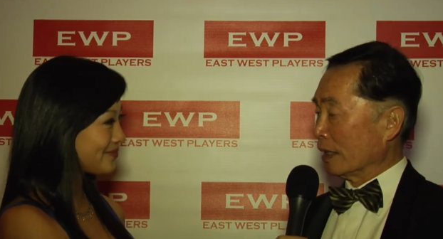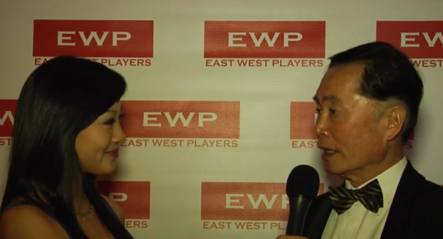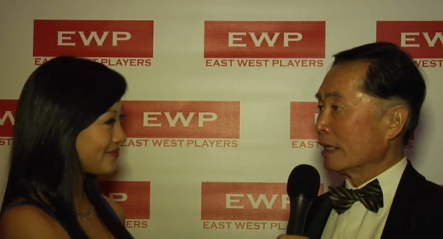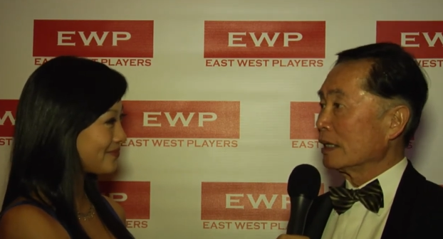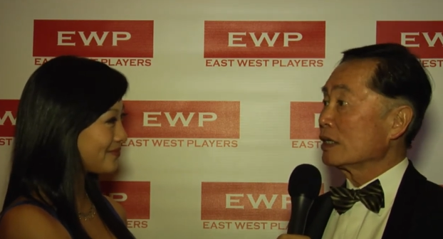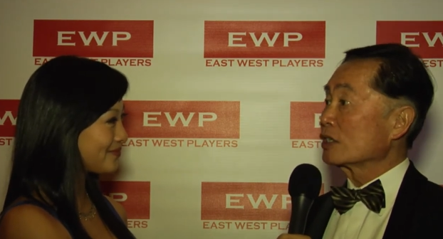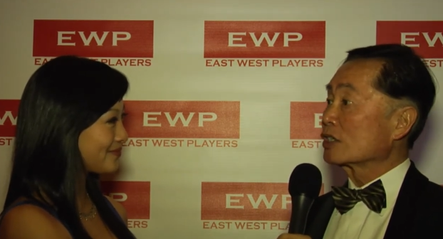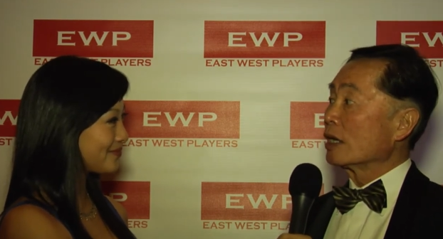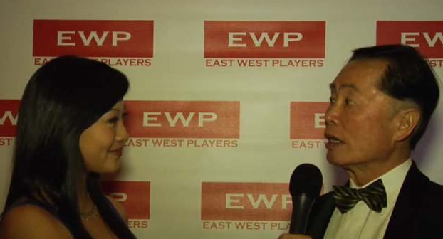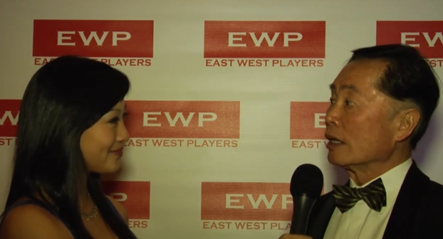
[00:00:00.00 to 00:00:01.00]
Speaker 1: It
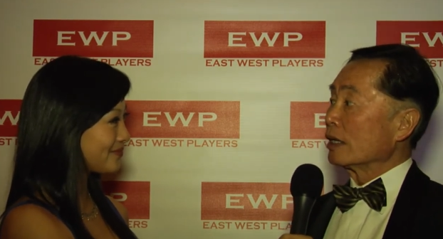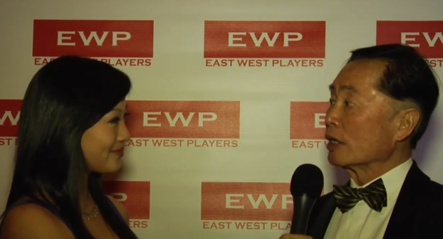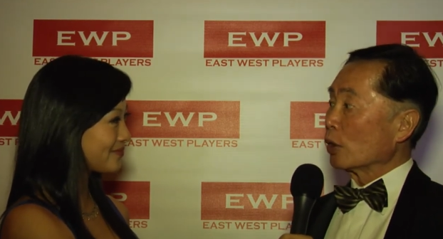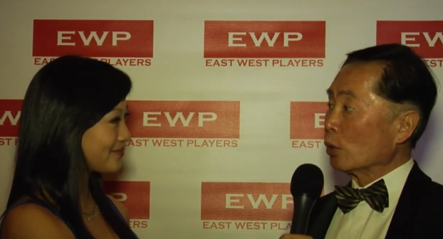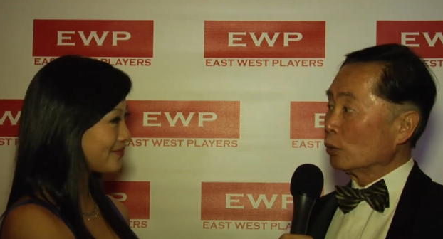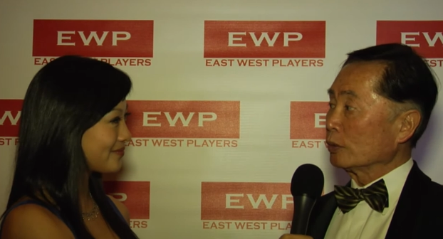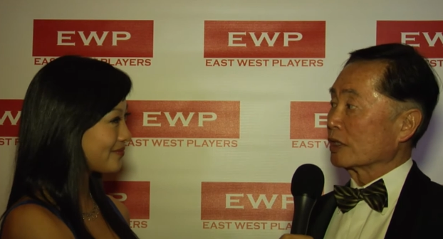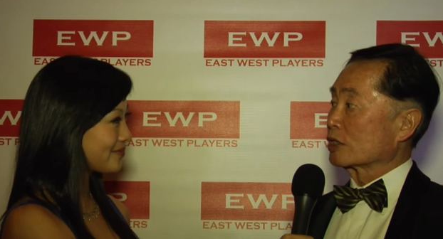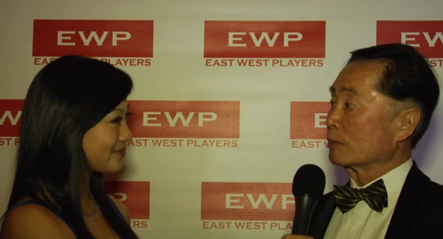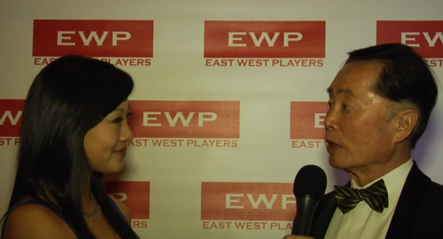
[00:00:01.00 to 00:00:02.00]
is the
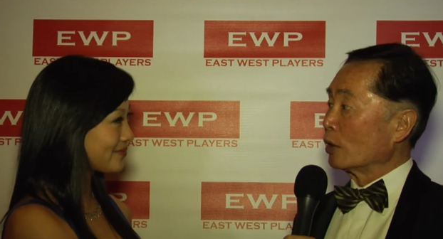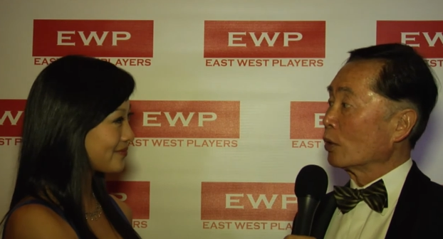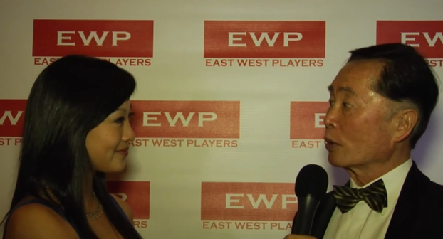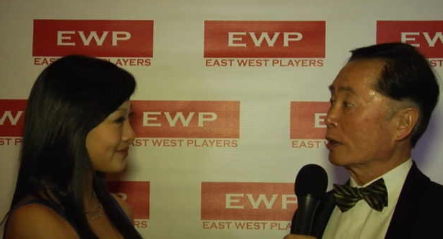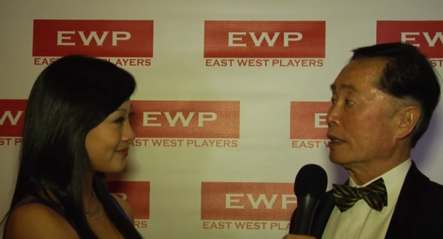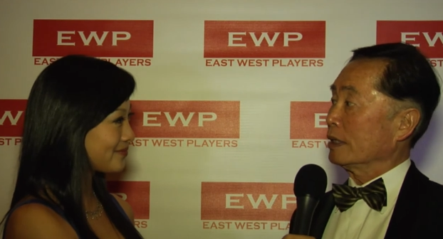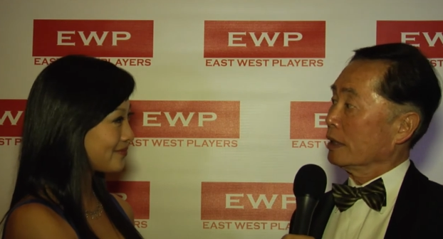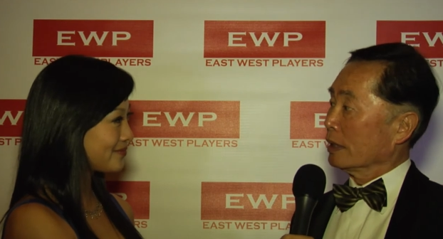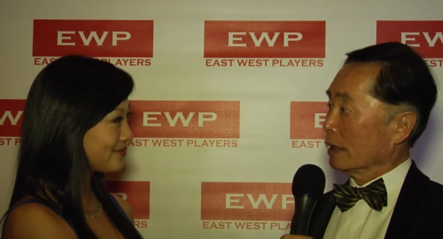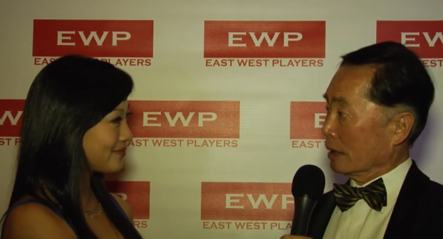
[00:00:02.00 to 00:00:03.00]
oldest minority
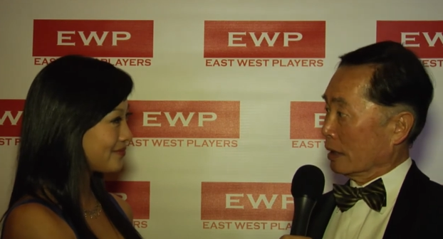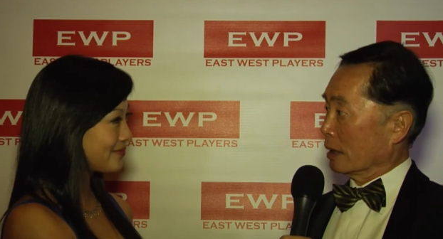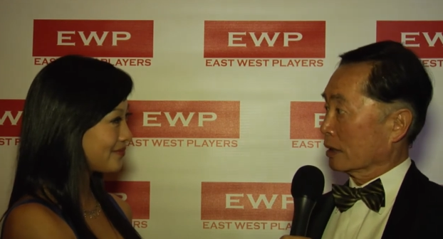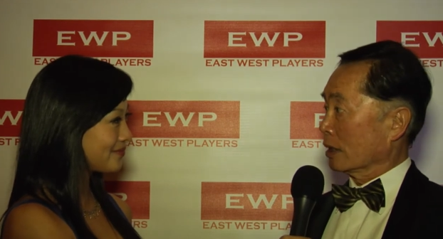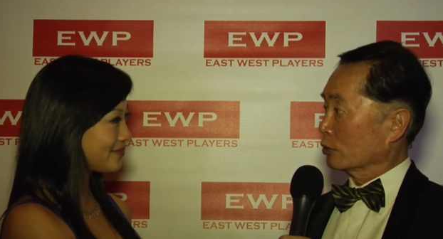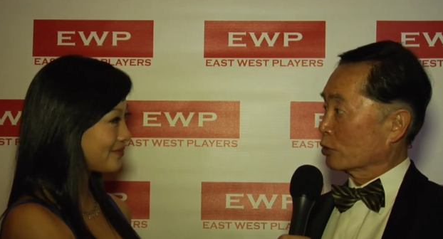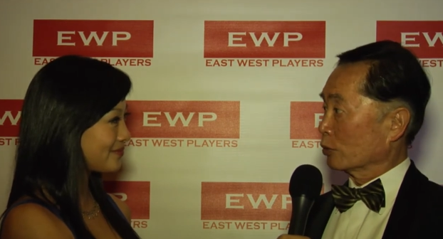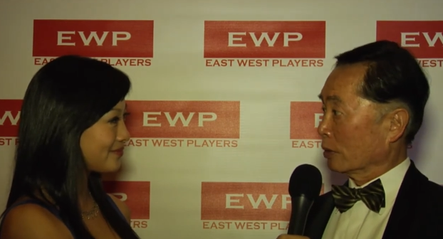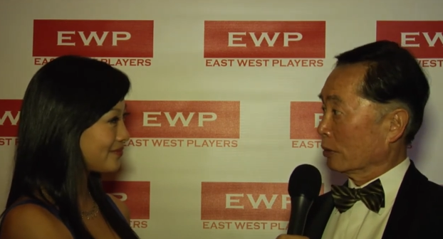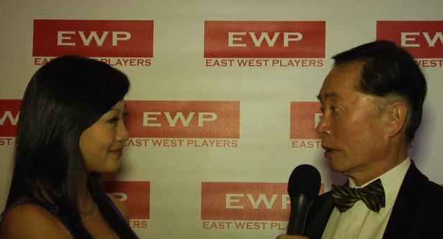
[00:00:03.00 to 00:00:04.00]
uh,
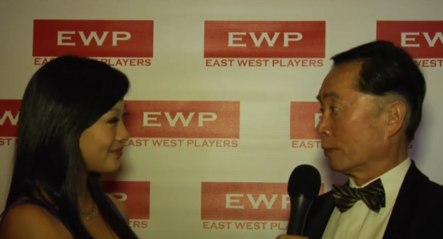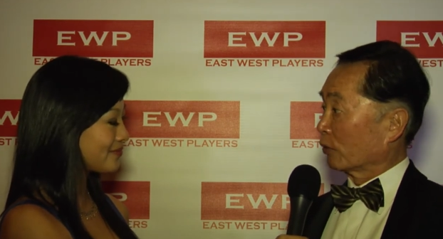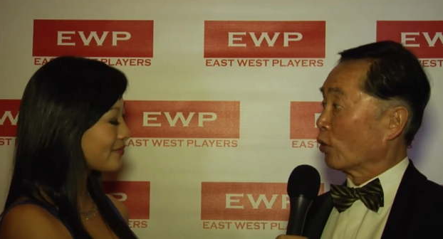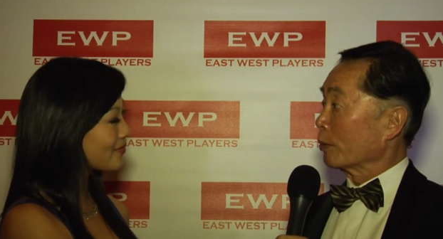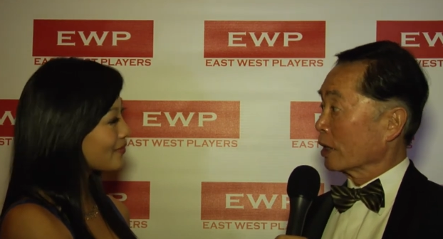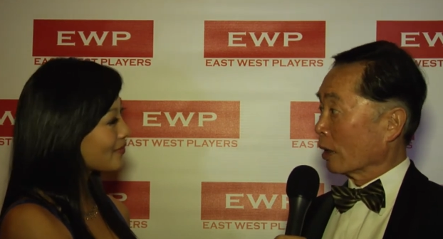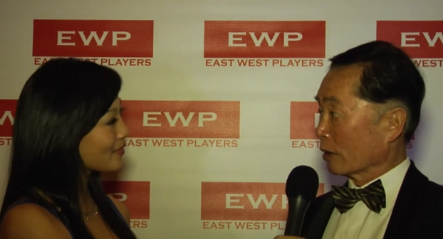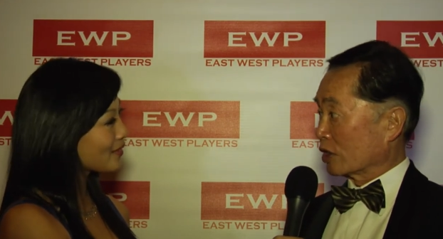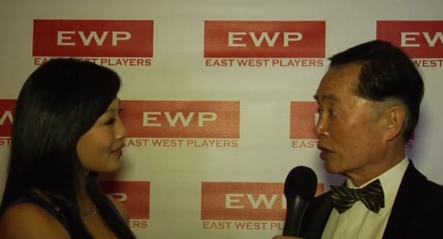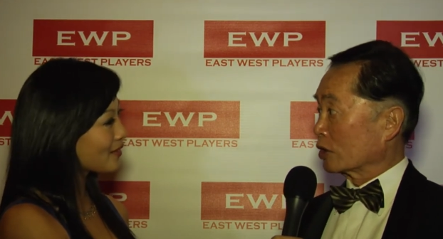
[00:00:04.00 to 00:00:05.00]
cultural uh, performing
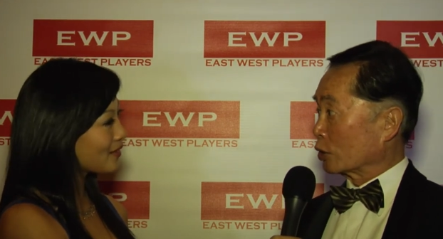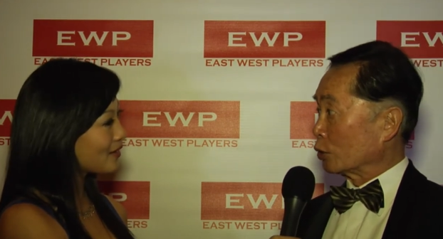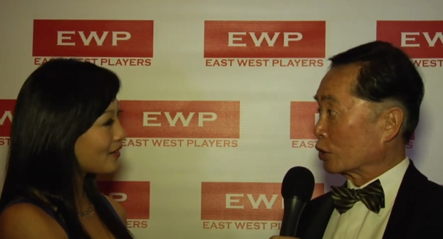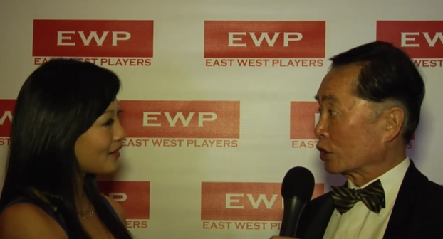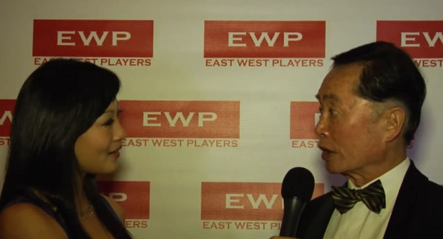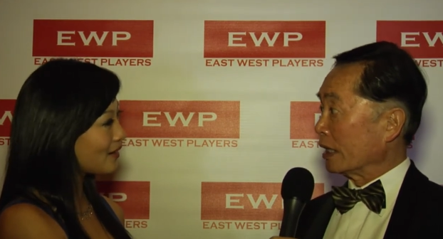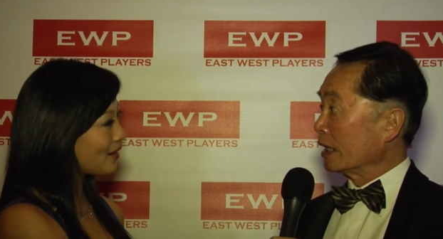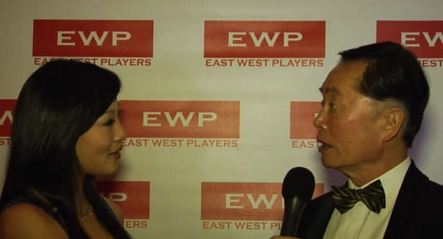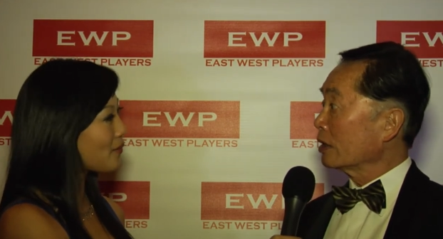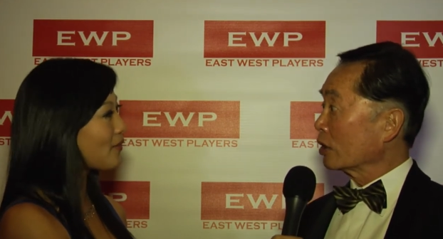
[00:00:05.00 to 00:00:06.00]
arts institution
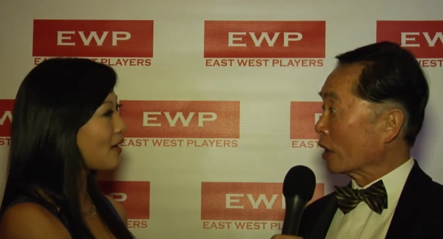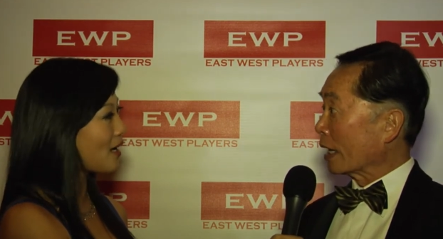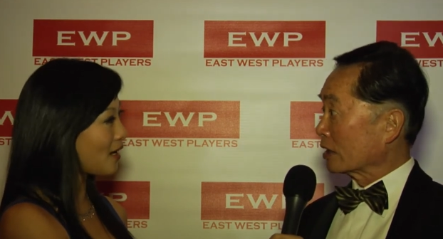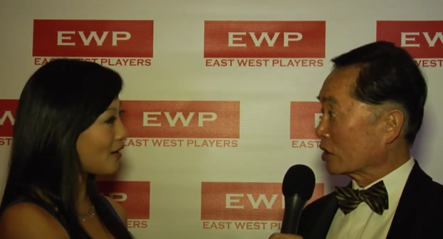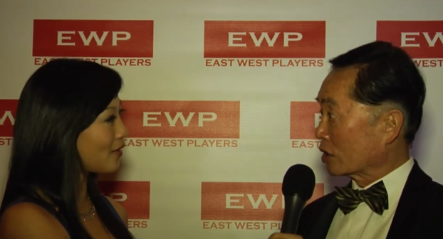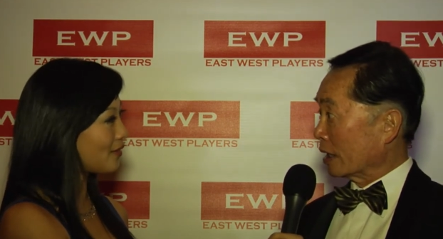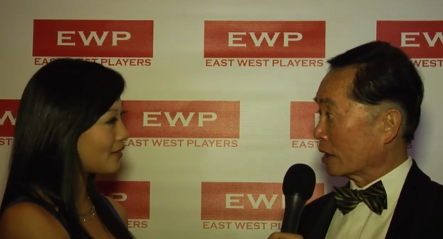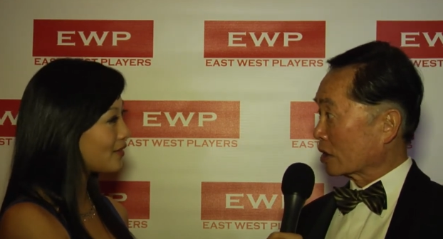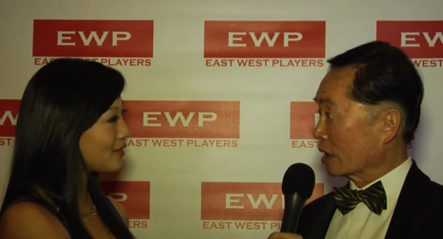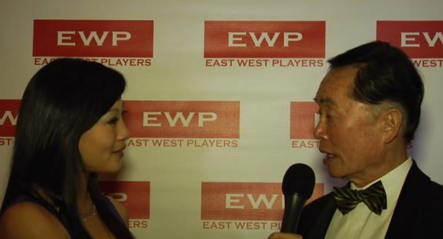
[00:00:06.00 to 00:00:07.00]
in the United
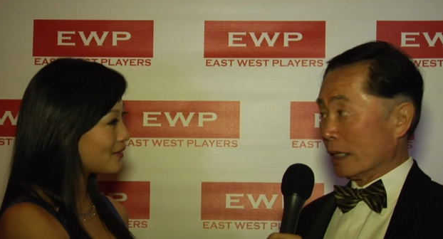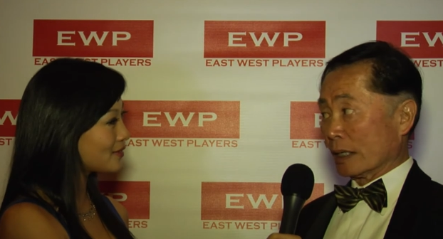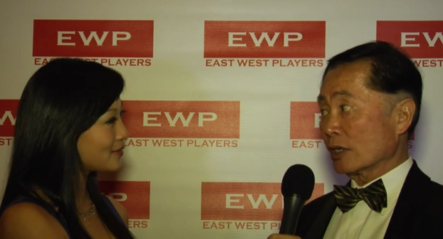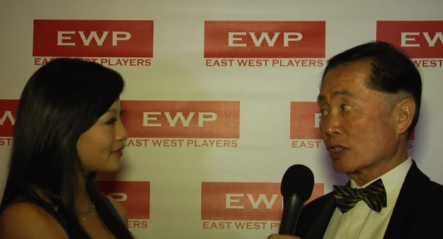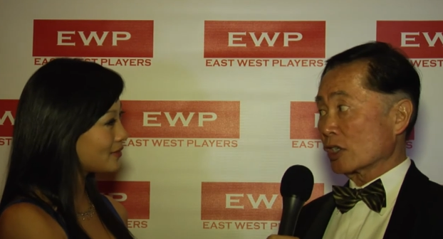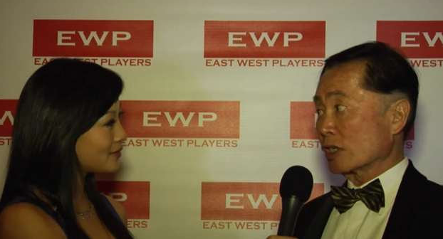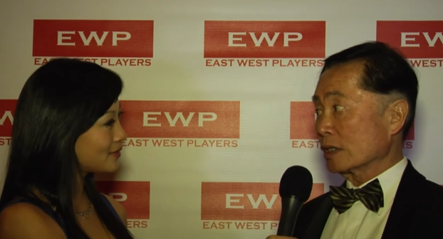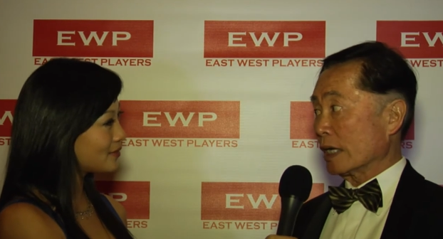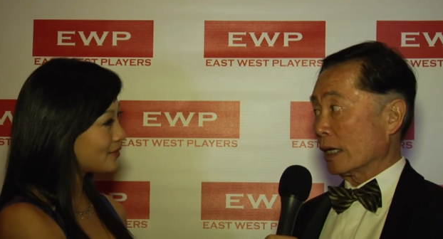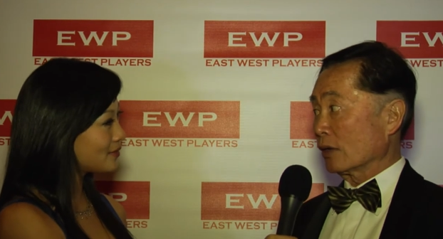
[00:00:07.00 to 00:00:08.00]
States, not just
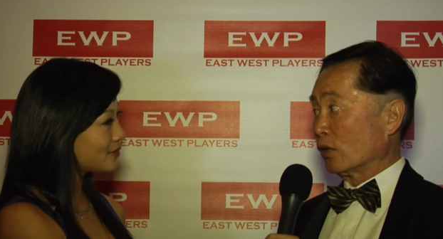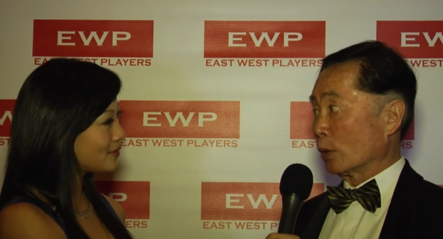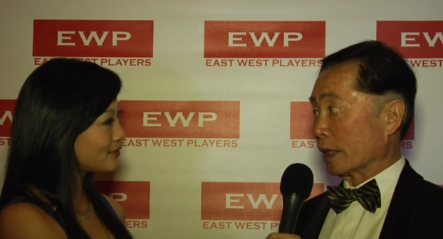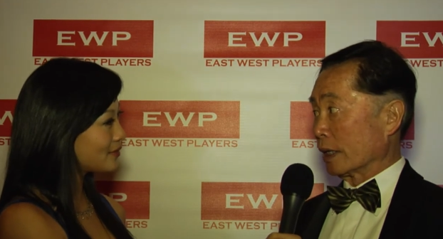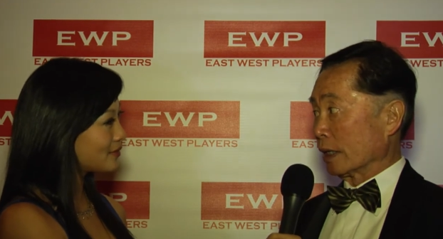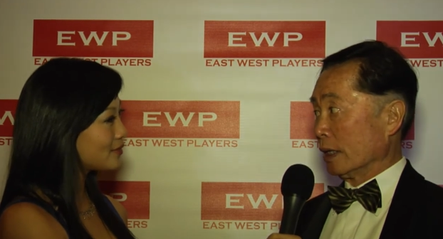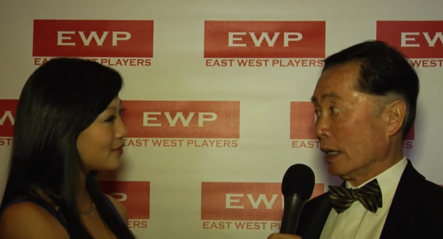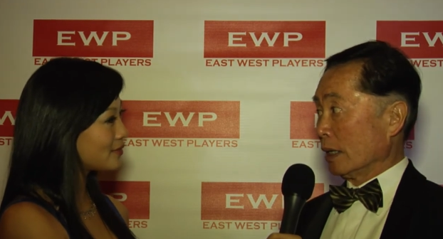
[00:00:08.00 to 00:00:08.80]
in California,